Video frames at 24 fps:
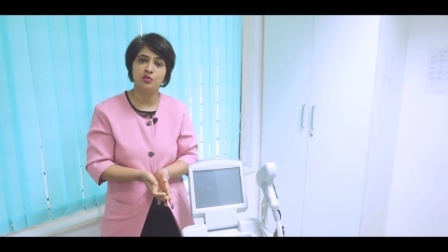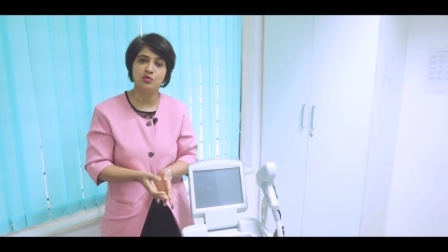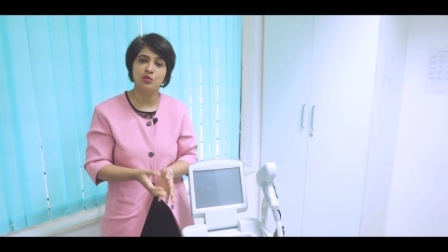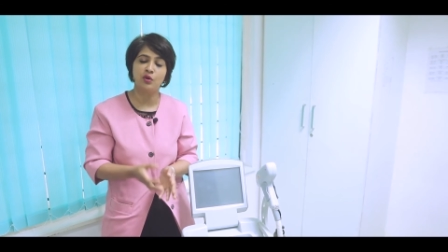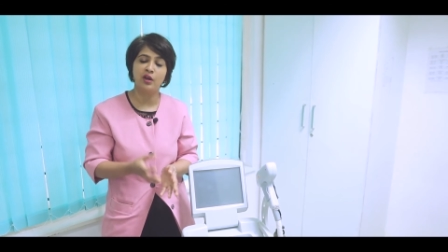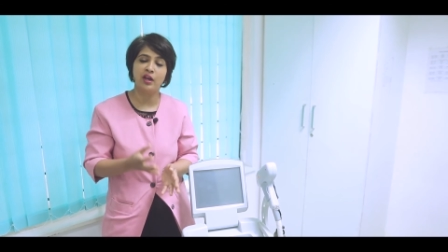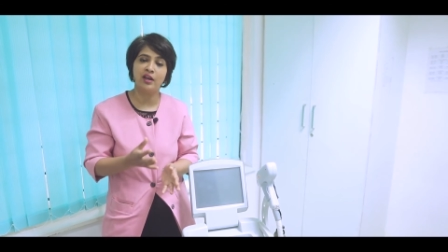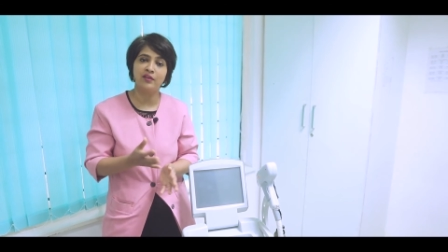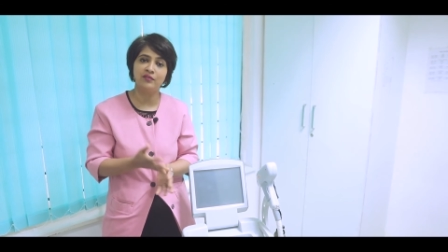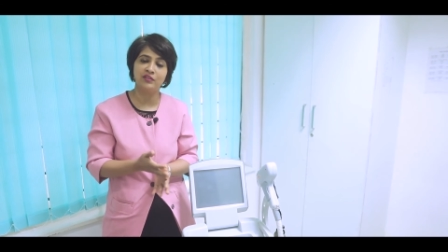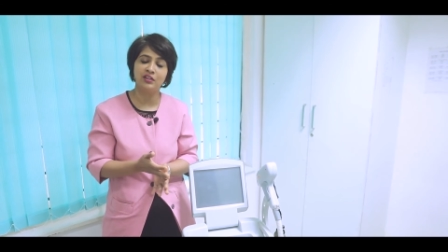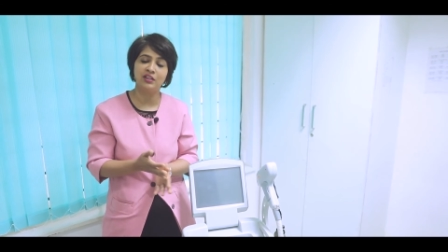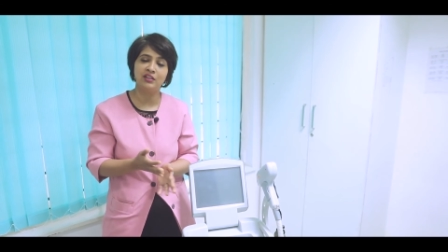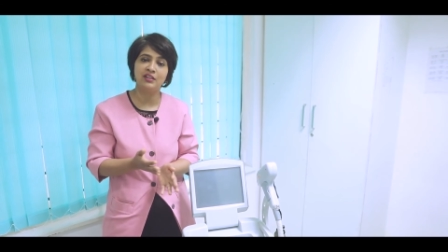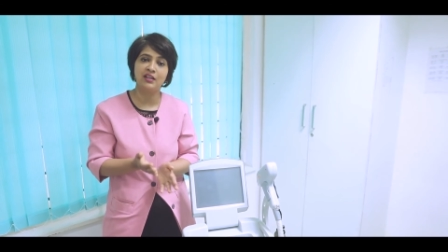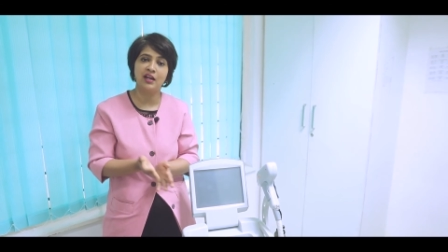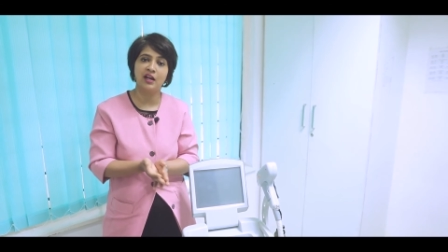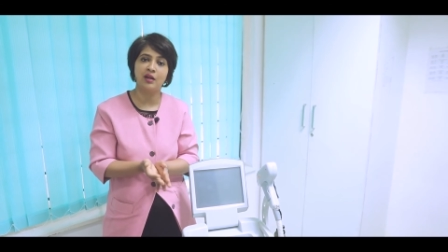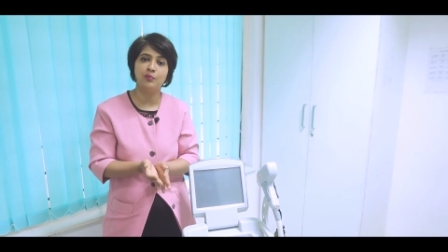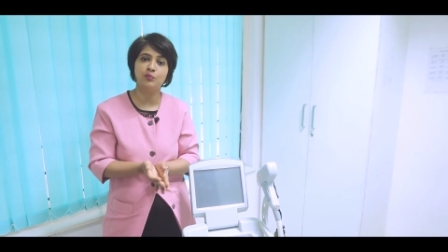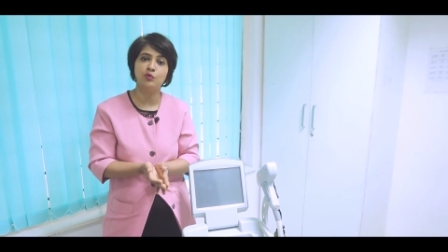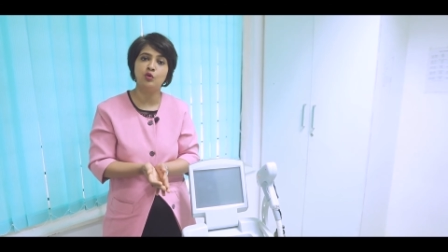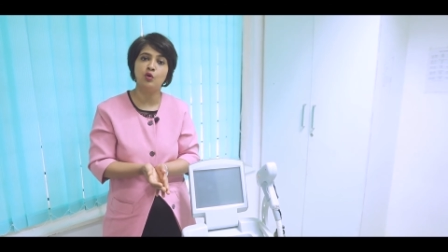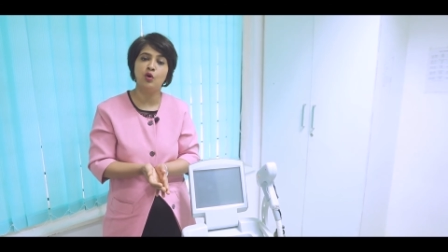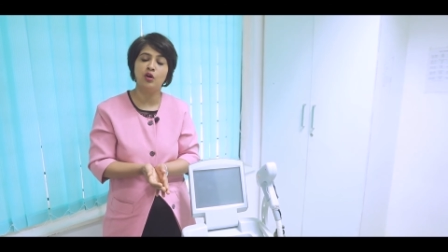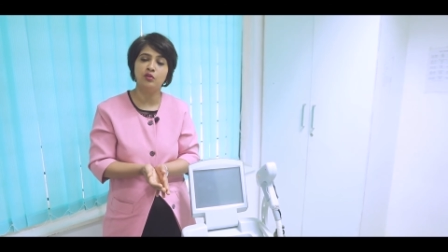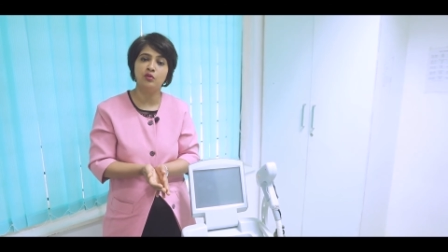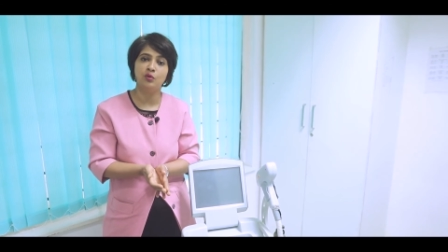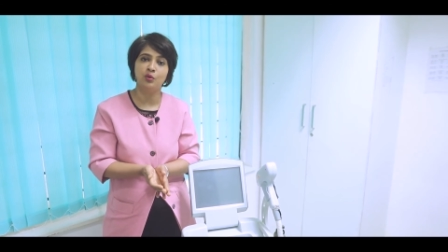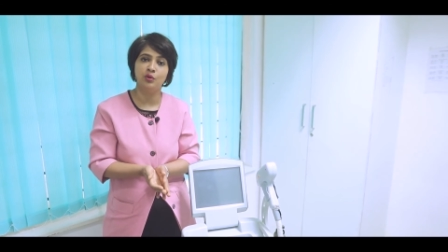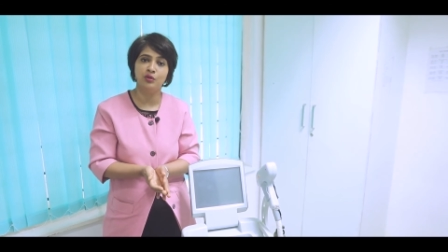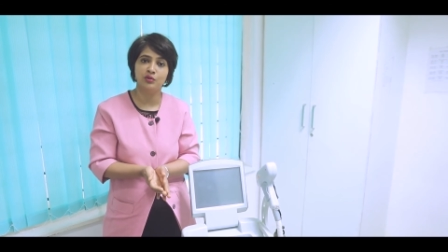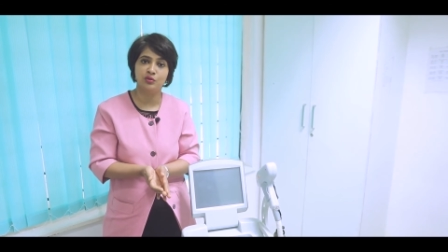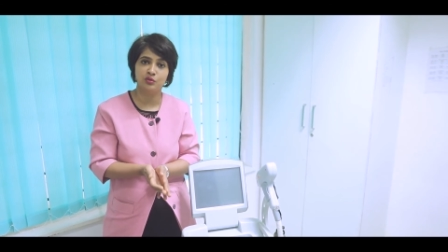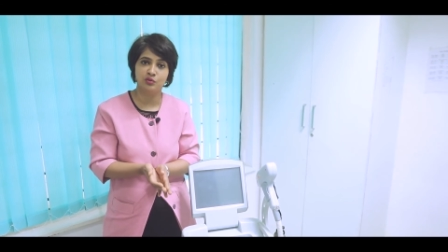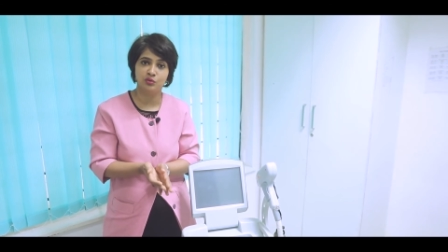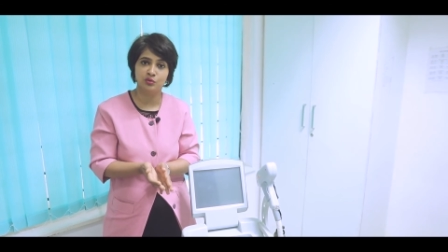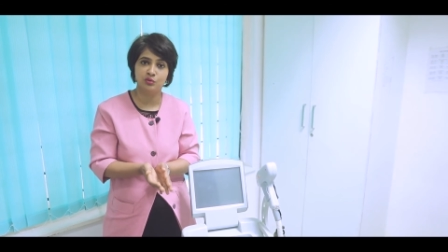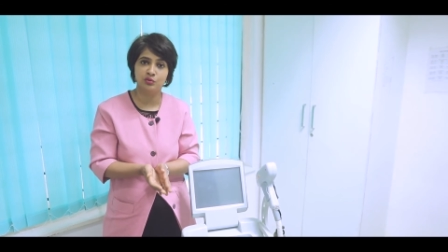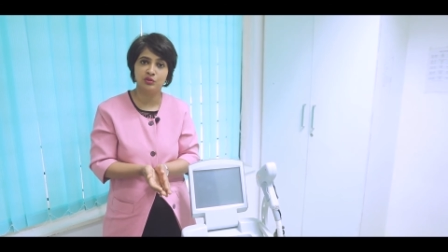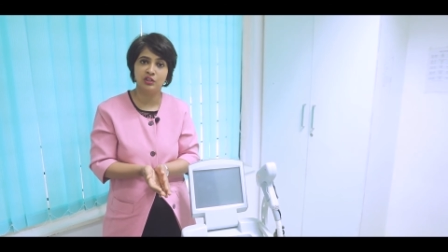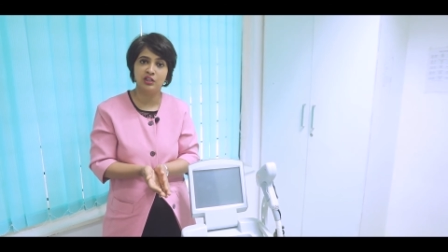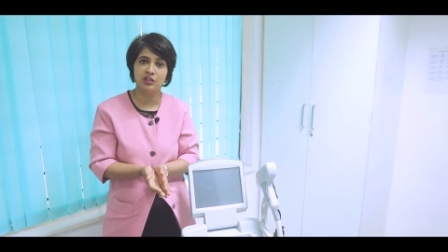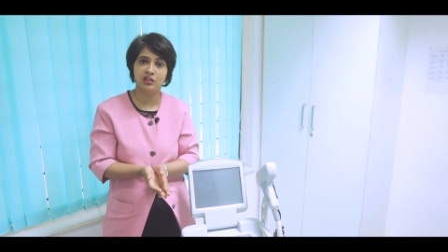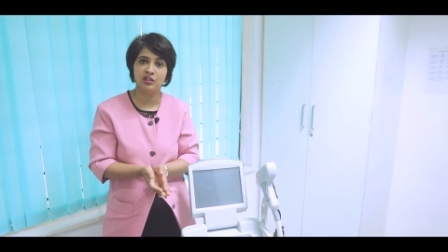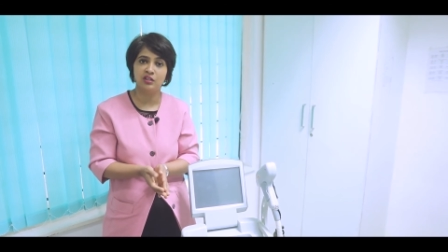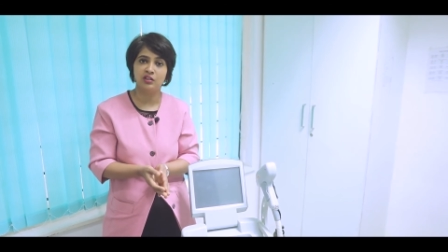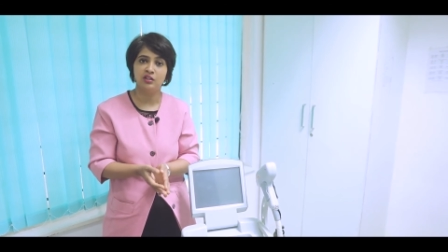So every time you are going to do
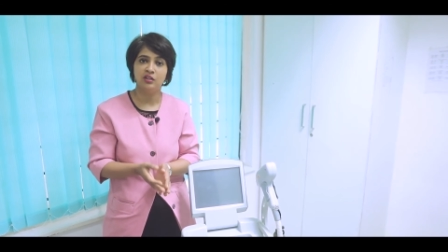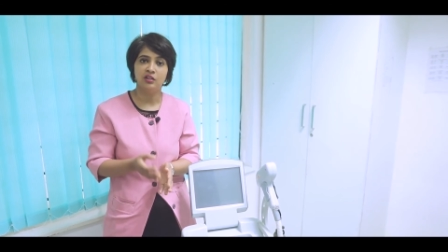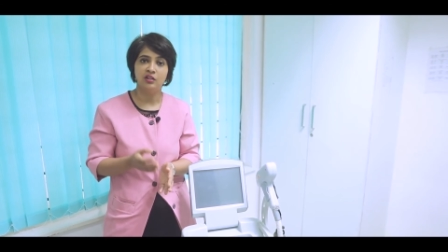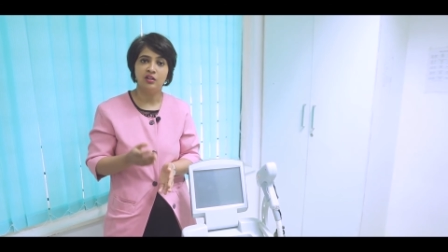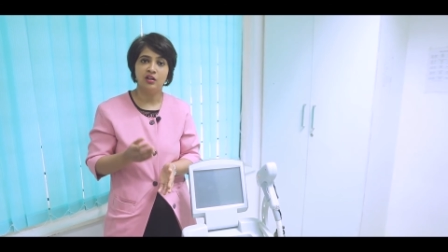the